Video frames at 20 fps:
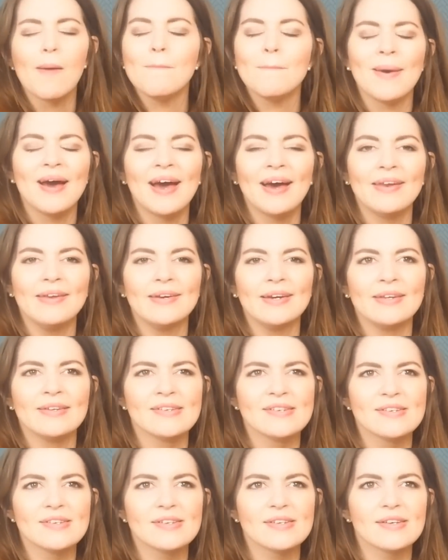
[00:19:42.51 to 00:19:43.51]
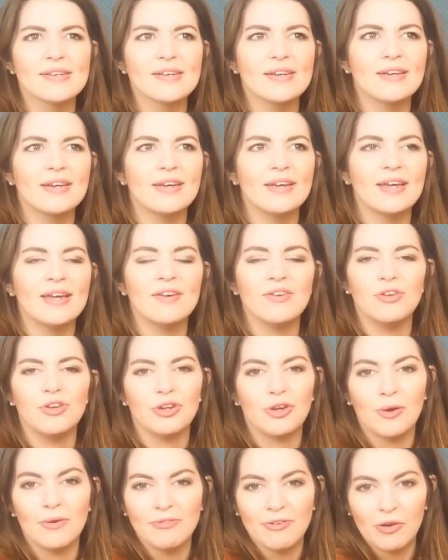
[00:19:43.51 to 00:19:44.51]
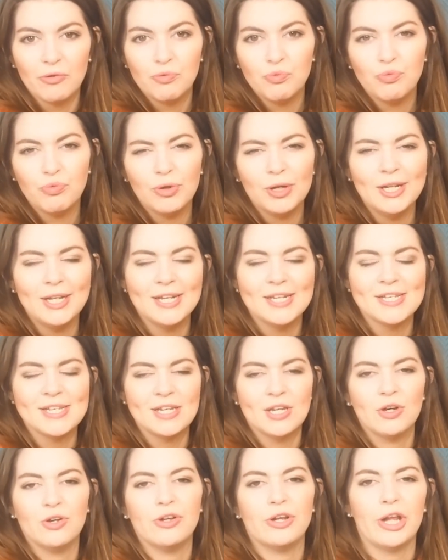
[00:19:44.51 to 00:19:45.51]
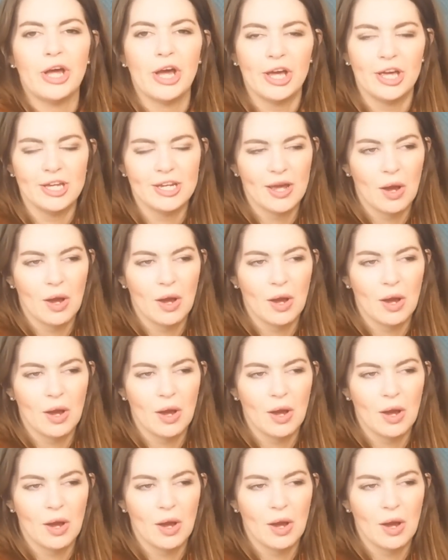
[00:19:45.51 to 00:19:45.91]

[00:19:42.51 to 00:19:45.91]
bad. And if, you know, if I really did not like it,